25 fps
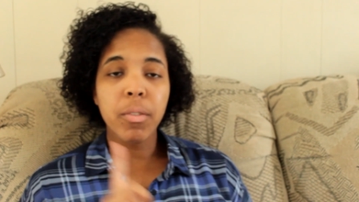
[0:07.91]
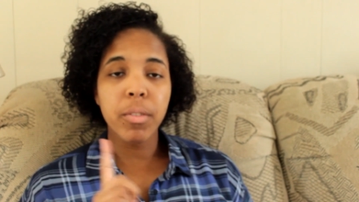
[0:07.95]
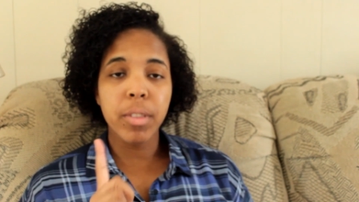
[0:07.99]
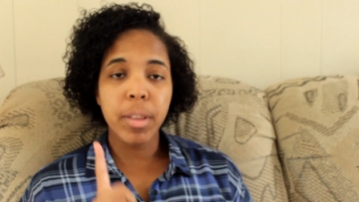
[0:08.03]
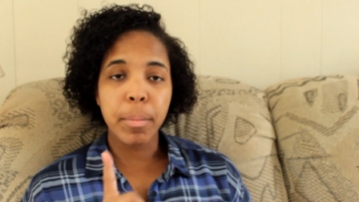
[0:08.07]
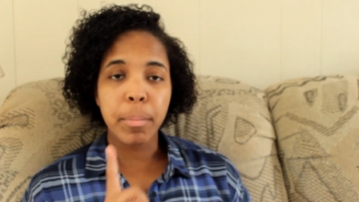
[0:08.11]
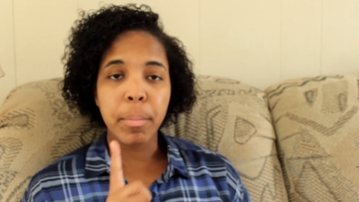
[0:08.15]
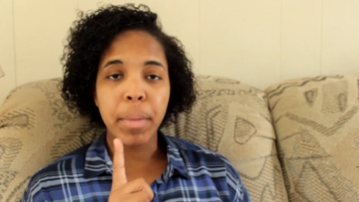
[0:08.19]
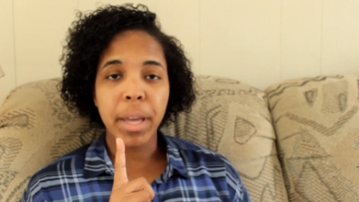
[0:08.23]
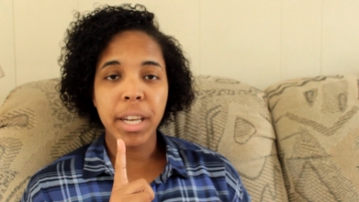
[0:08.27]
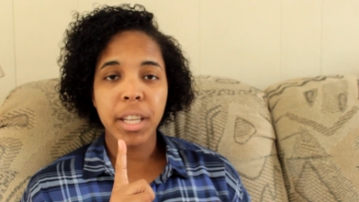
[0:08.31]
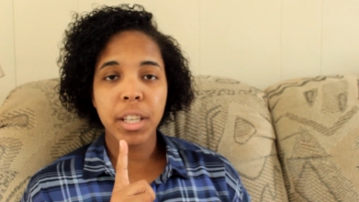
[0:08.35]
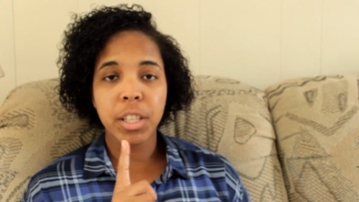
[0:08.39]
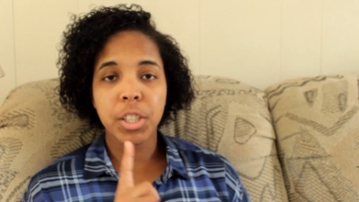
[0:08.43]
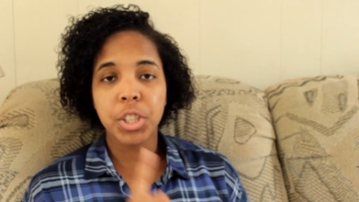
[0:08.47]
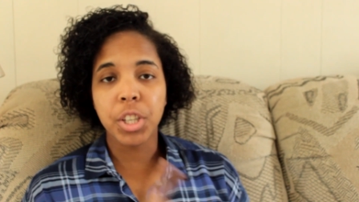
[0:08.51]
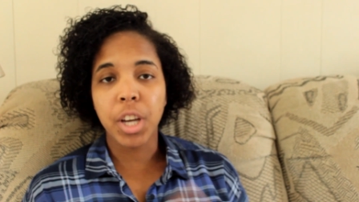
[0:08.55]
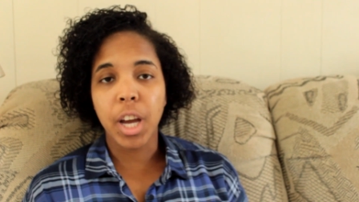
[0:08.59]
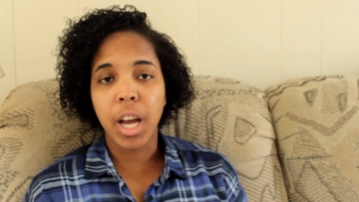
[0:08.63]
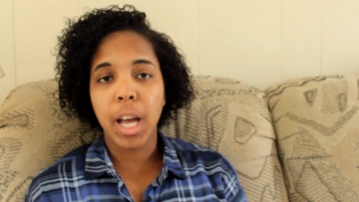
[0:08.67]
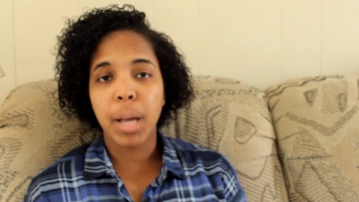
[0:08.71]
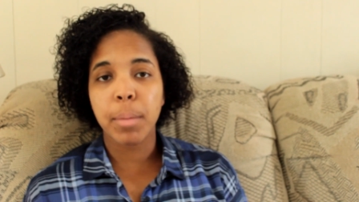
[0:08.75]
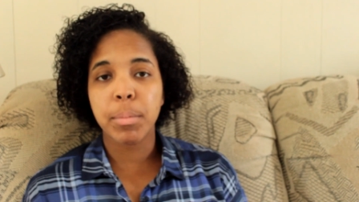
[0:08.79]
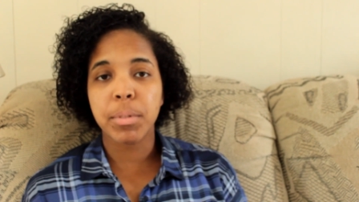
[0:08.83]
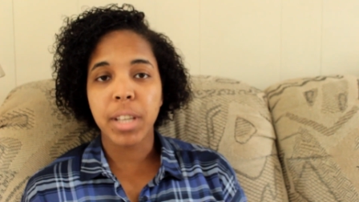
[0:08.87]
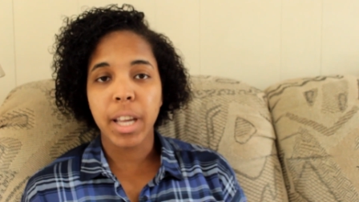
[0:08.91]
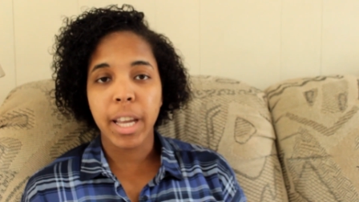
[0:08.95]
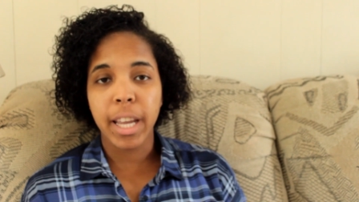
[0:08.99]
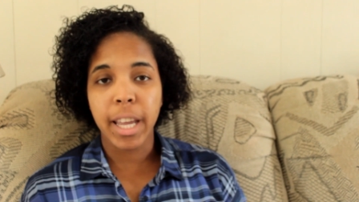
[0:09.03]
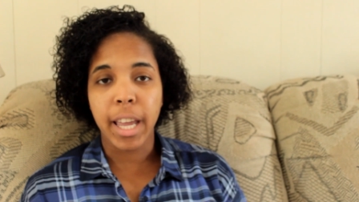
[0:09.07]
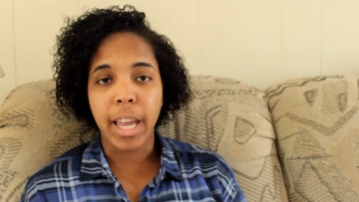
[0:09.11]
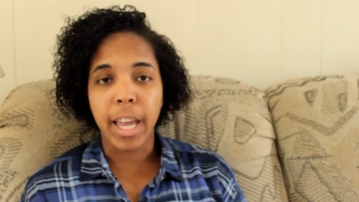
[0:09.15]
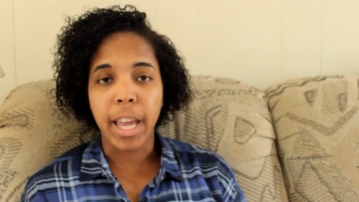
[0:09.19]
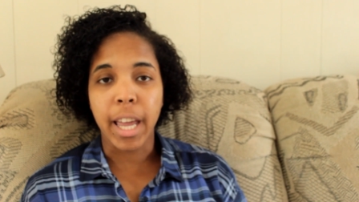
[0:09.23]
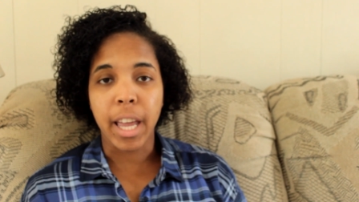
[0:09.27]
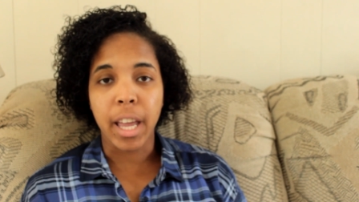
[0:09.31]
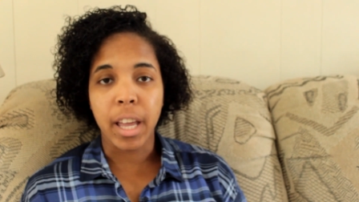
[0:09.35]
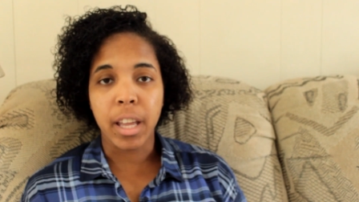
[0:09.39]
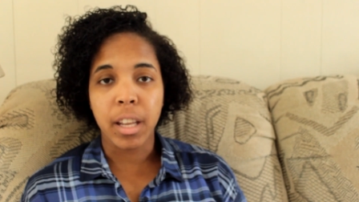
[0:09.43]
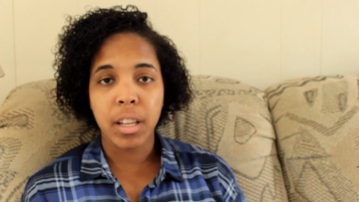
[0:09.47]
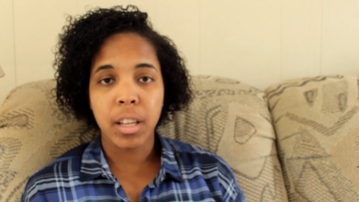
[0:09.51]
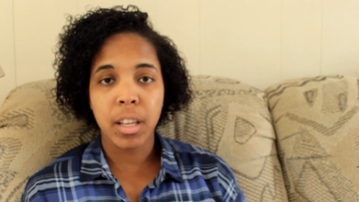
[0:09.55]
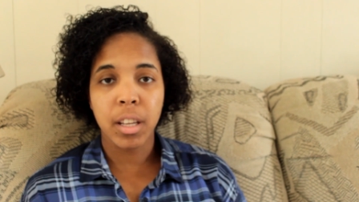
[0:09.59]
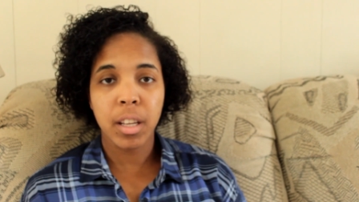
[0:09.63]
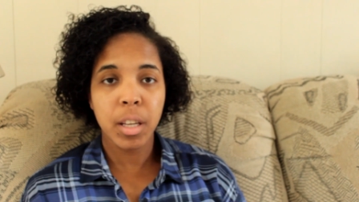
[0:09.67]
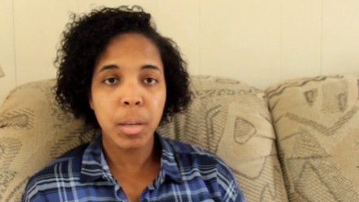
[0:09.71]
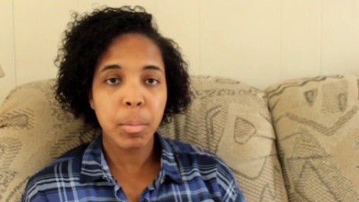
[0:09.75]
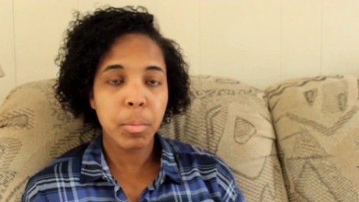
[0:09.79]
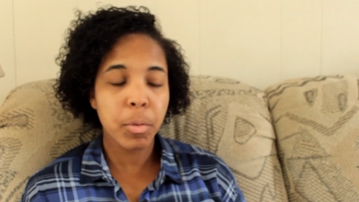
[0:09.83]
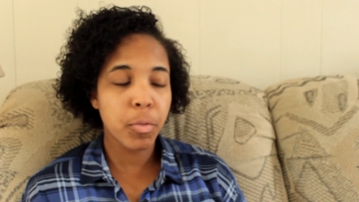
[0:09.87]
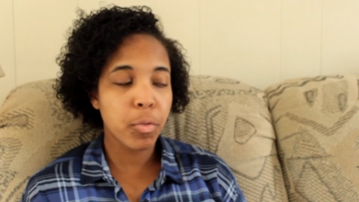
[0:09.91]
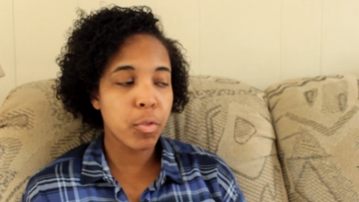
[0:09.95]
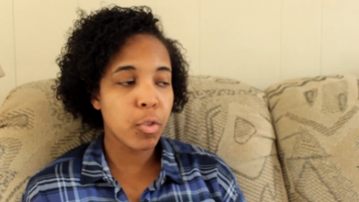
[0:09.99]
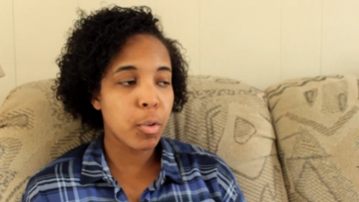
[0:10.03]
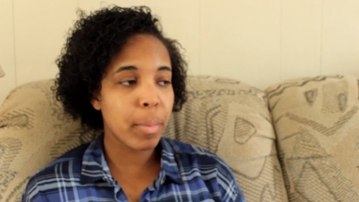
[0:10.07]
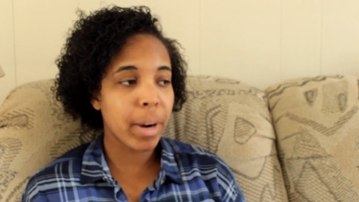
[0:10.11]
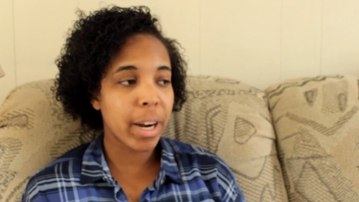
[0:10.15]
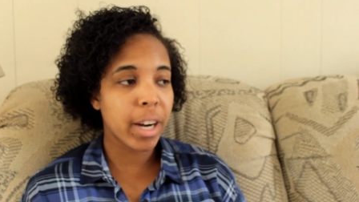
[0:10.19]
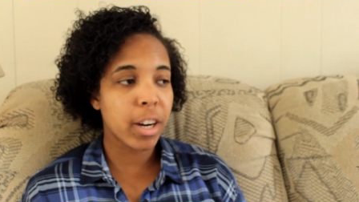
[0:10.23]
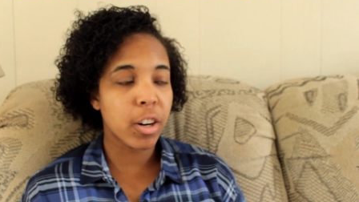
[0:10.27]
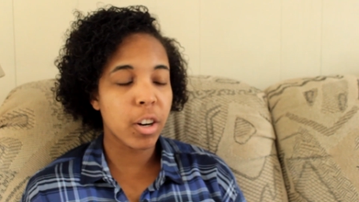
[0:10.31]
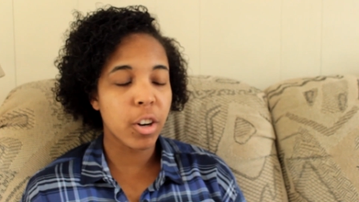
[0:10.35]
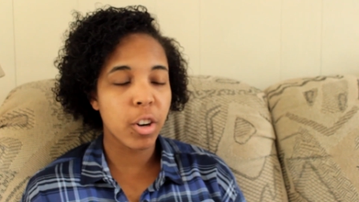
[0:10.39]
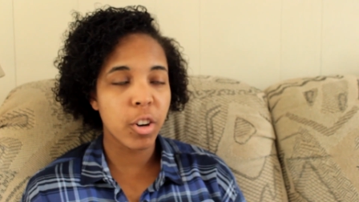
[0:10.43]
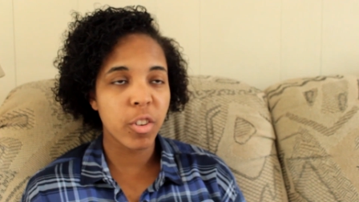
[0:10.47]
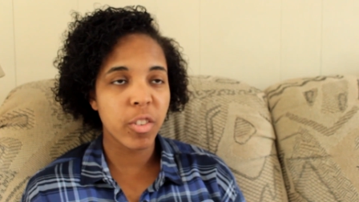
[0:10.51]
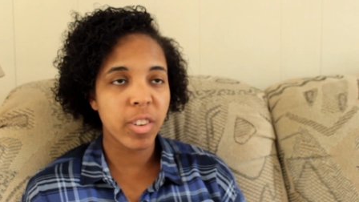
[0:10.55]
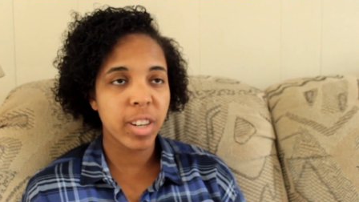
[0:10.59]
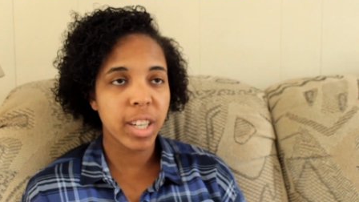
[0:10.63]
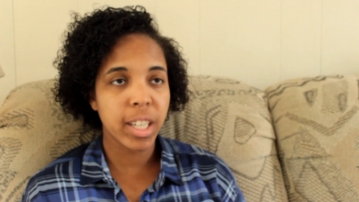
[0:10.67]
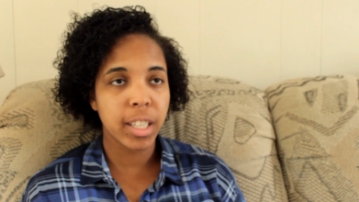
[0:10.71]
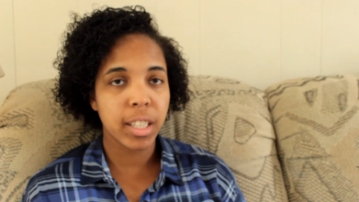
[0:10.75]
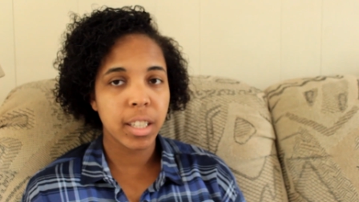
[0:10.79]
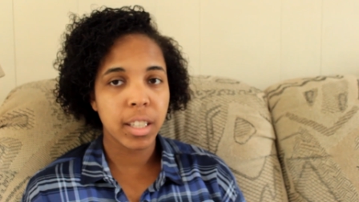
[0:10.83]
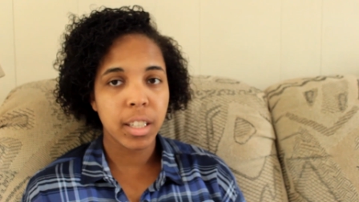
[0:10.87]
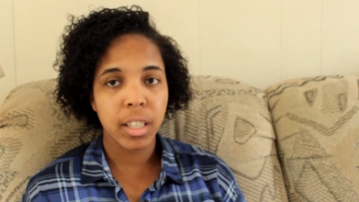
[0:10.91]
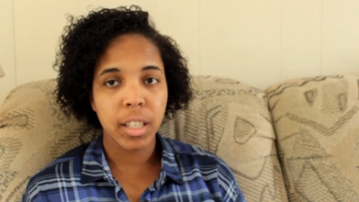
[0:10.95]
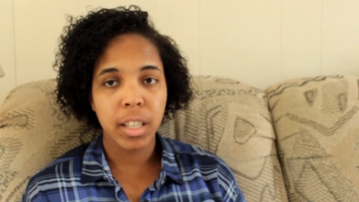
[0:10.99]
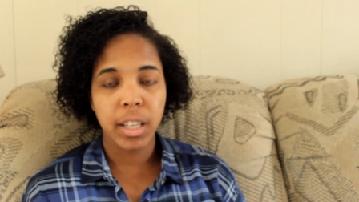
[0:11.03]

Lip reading: of the many jobs I had before my current